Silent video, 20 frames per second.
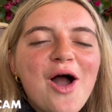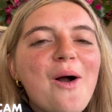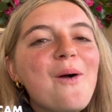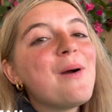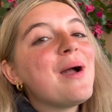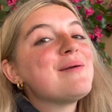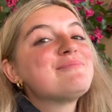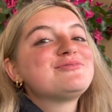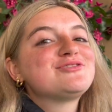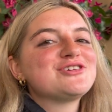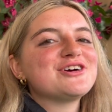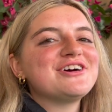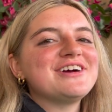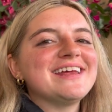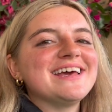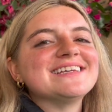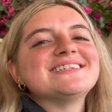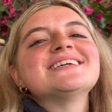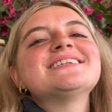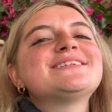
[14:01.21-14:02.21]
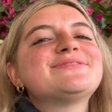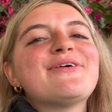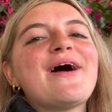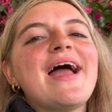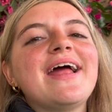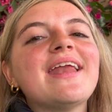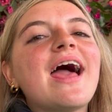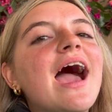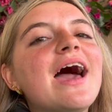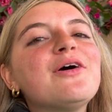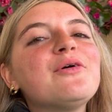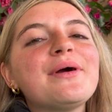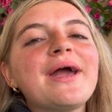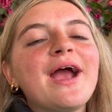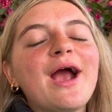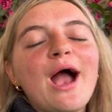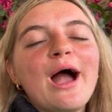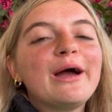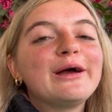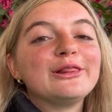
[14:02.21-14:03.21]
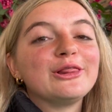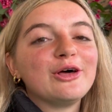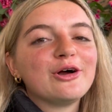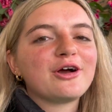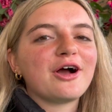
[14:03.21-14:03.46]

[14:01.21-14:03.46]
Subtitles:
Oh, I'm sure it is. It's fine. I don't care how I look